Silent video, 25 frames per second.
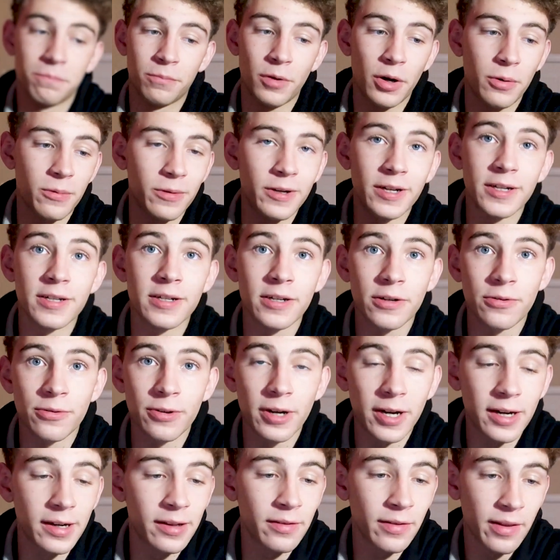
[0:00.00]
what went into
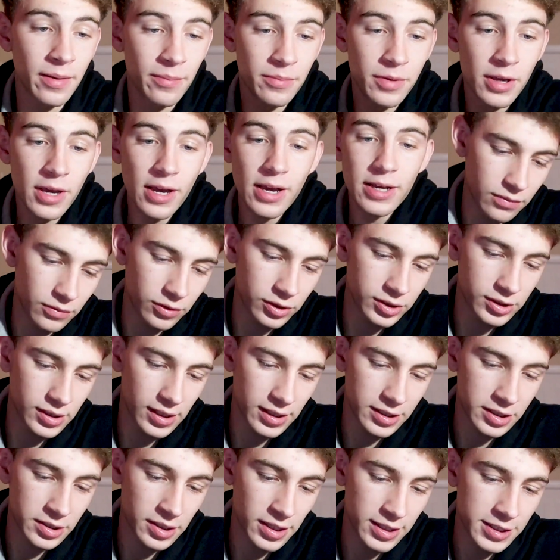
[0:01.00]
creating them. And we'll see
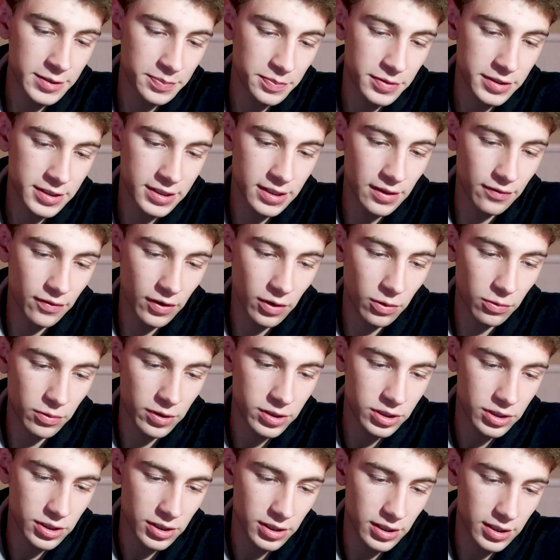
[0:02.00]
that this specific
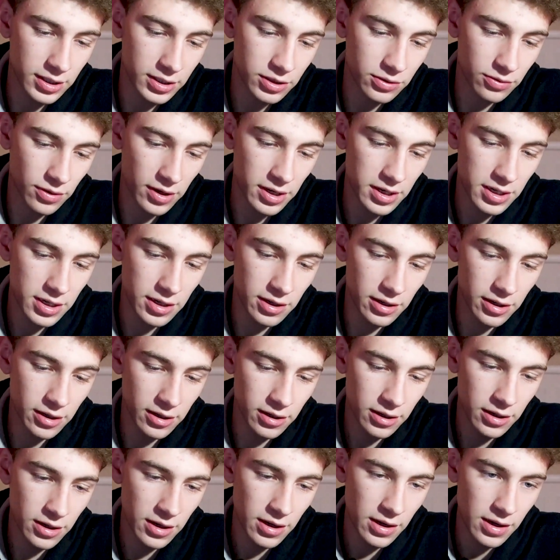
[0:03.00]
widget is right
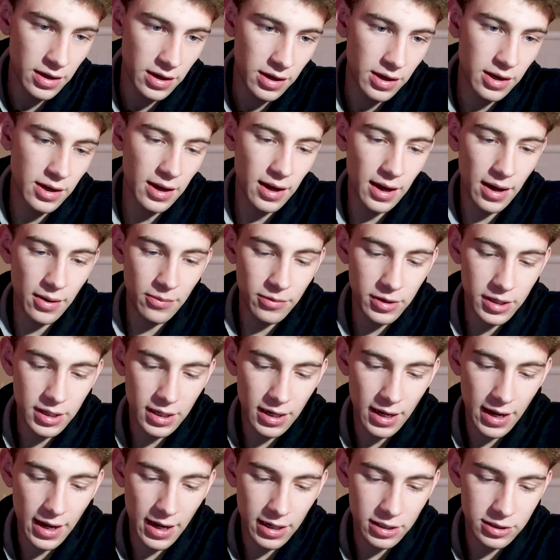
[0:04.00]
here, and we
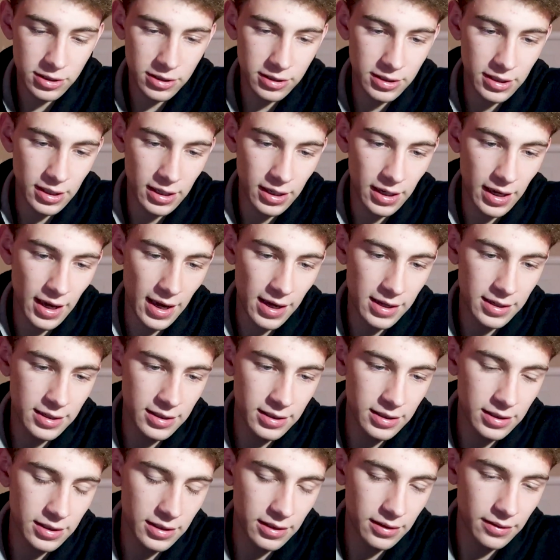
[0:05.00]
can actually hit
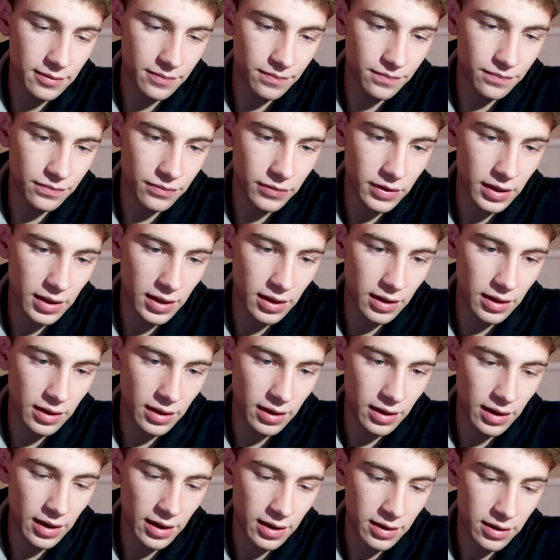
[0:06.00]
edit
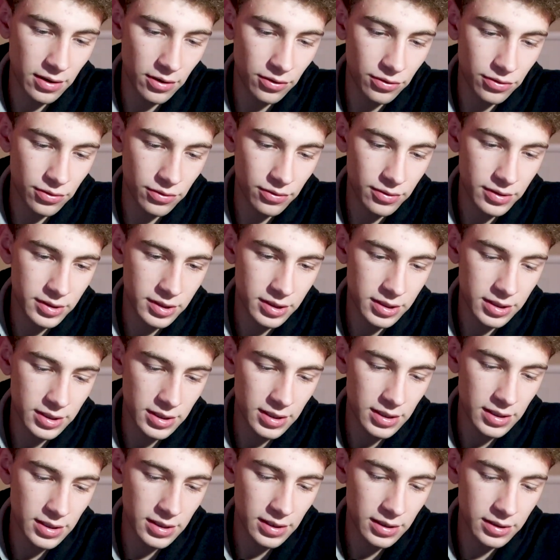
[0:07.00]
and go through and
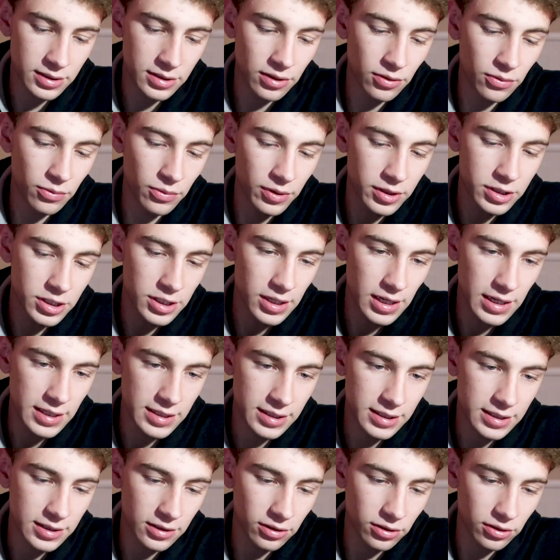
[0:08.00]
see. So Widgy
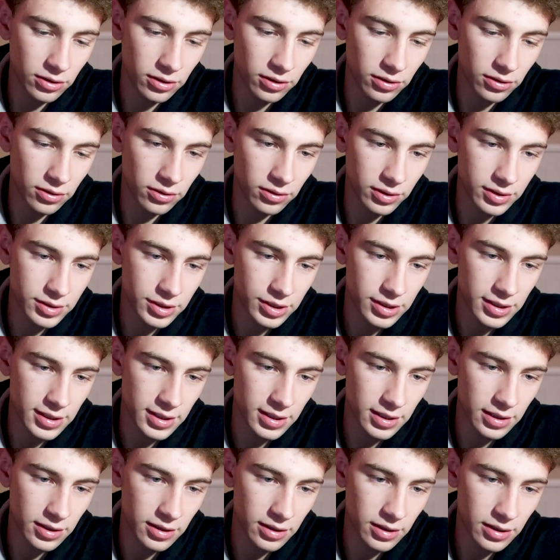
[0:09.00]
is still a little glitchy
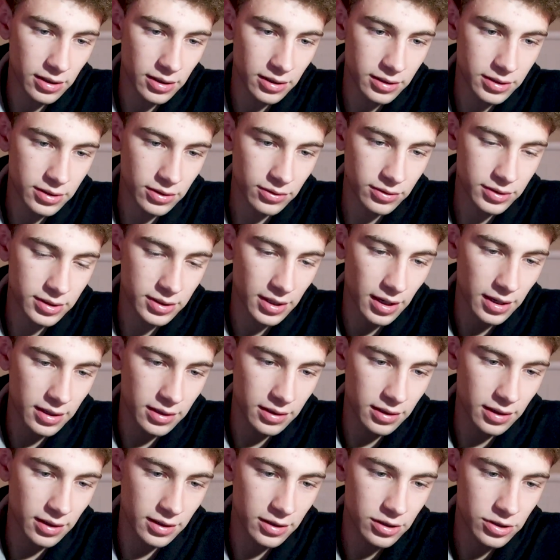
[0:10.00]
here, so it's
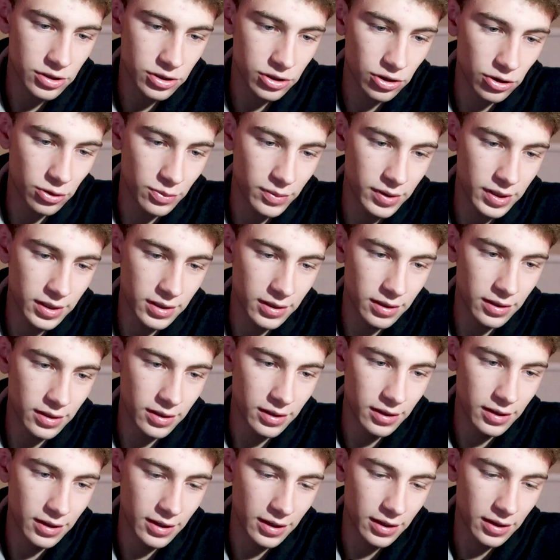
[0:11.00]
not gonna show me
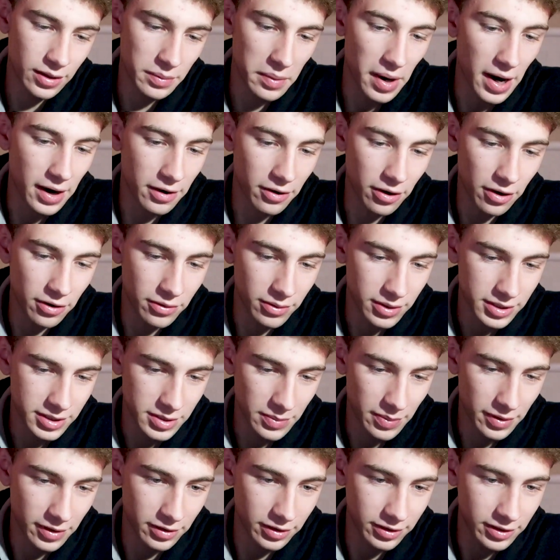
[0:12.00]
the background because
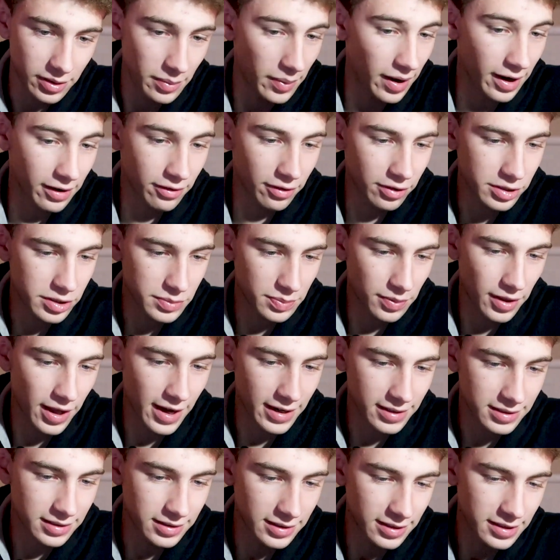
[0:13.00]
apparently the background's
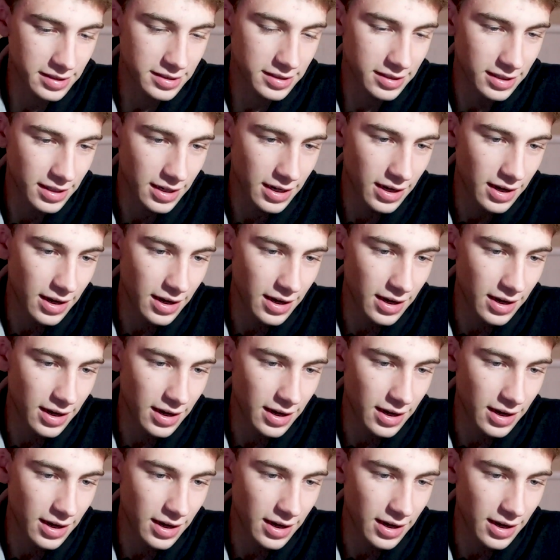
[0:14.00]
black to this.